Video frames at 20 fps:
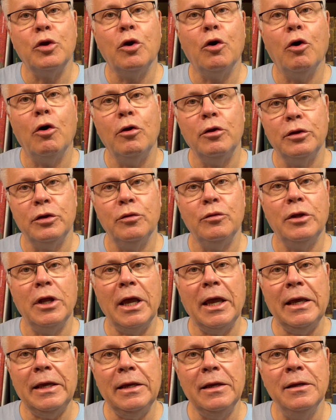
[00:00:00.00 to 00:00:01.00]
call
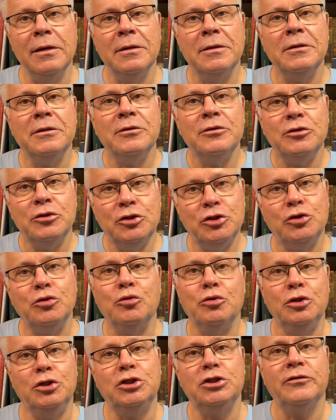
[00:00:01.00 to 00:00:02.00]
today
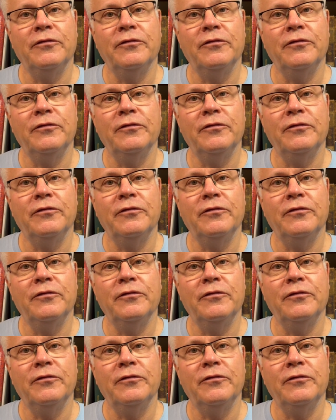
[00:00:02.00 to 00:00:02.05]
Jewish